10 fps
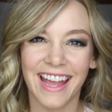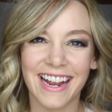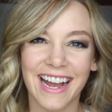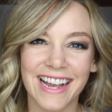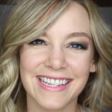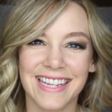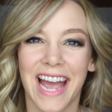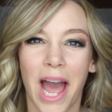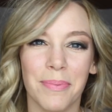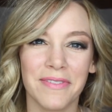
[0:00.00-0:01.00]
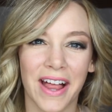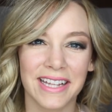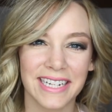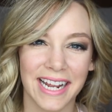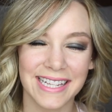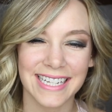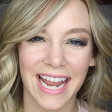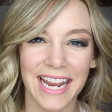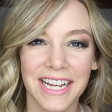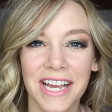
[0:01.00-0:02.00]
Hey guys, happy Valentine's
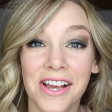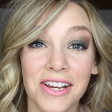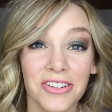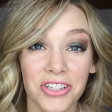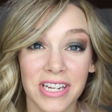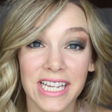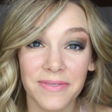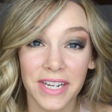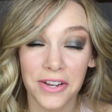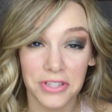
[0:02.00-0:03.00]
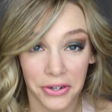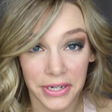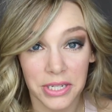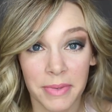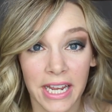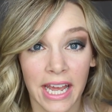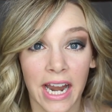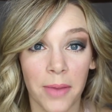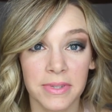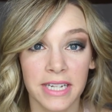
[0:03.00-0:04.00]
Day. Today's video is going to be
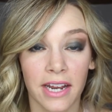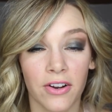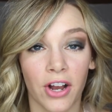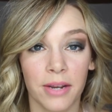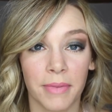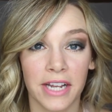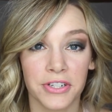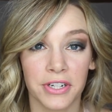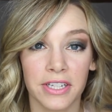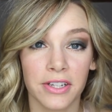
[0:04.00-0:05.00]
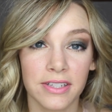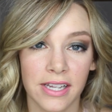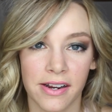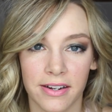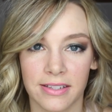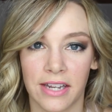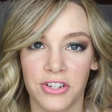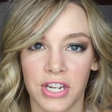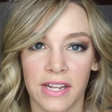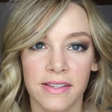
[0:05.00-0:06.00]
an update on my Dirty Looks hair
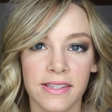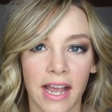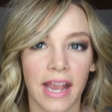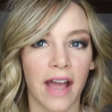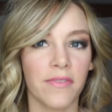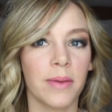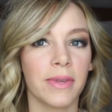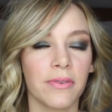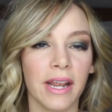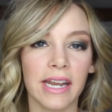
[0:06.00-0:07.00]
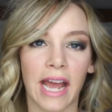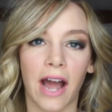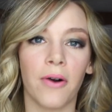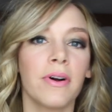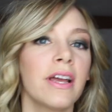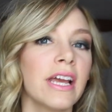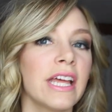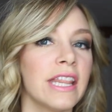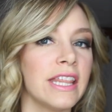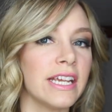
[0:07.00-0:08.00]
extensions. I have them in right now.
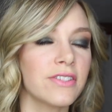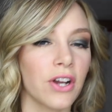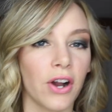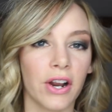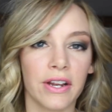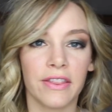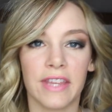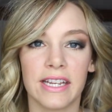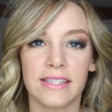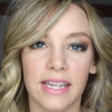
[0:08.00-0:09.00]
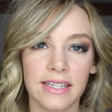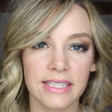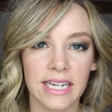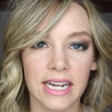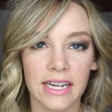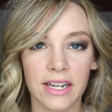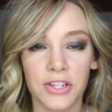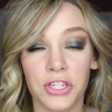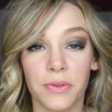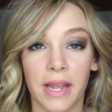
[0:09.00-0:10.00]
These are the sixteen
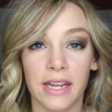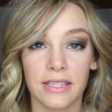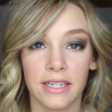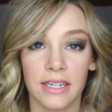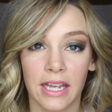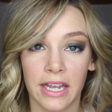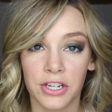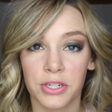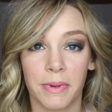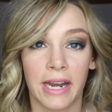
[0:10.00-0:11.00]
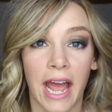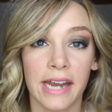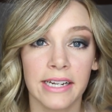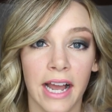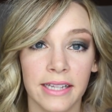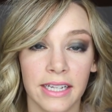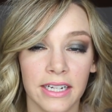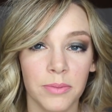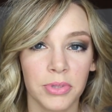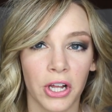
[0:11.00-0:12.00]
to eighteen inch Manhattan
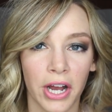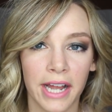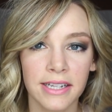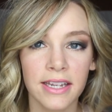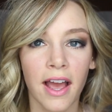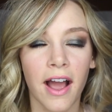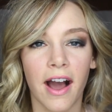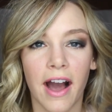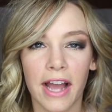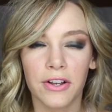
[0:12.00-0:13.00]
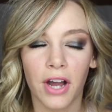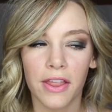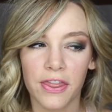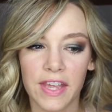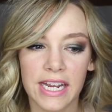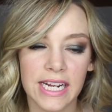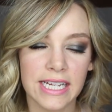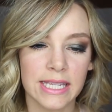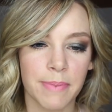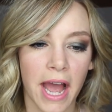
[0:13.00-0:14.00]
Highlighted Blonde. I got
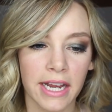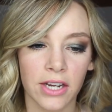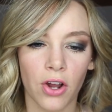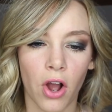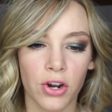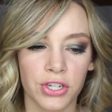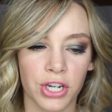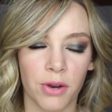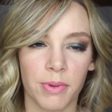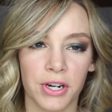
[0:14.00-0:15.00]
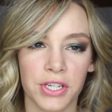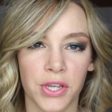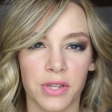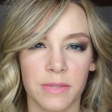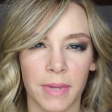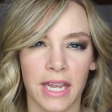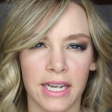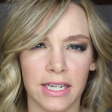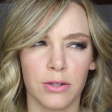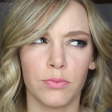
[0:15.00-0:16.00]
these back in October, so it's
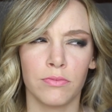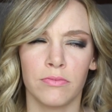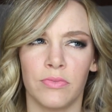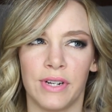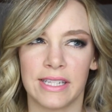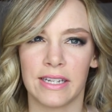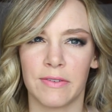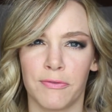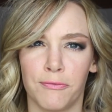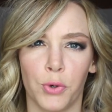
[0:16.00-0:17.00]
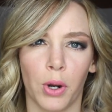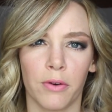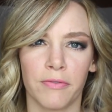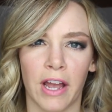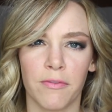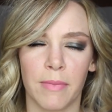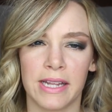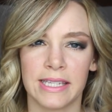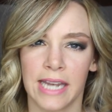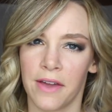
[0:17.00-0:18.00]
been, what is it, four or five
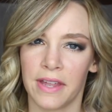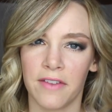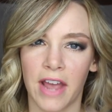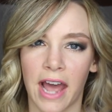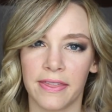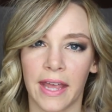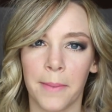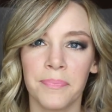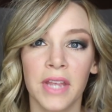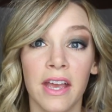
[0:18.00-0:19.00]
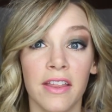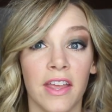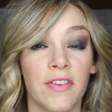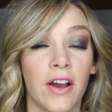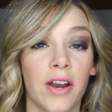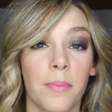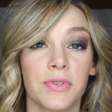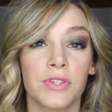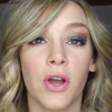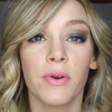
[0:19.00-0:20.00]
months now that I've had them. They've held up
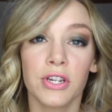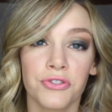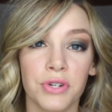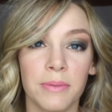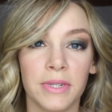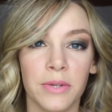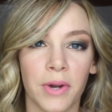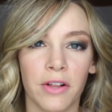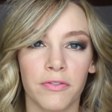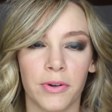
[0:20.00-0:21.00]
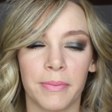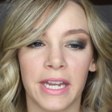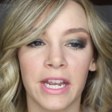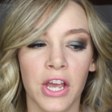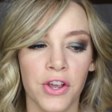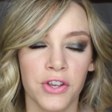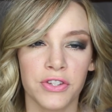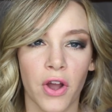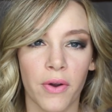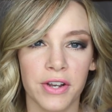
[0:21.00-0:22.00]
so extremely well for me,
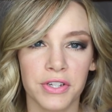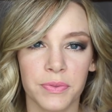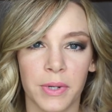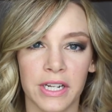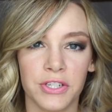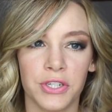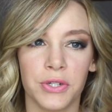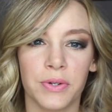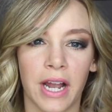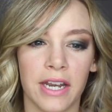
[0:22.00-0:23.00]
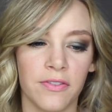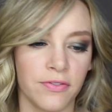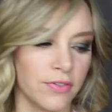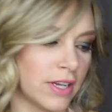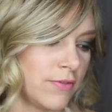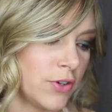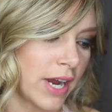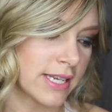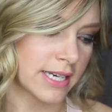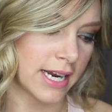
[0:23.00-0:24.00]
so I just wanted to kind of give you
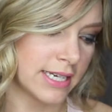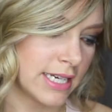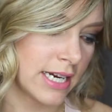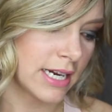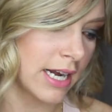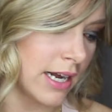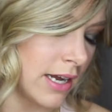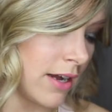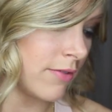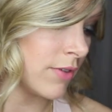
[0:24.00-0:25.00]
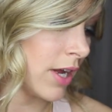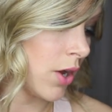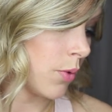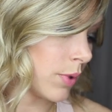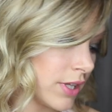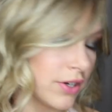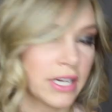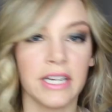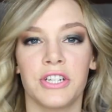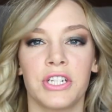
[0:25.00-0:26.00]
guys an idea of what their
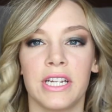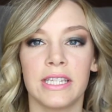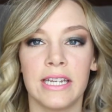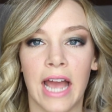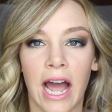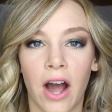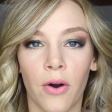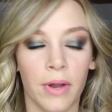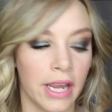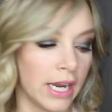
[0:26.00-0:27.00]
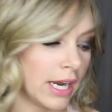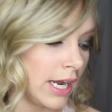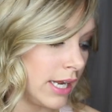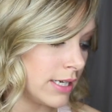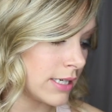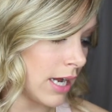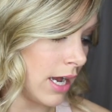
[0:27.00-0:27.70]
condition is now and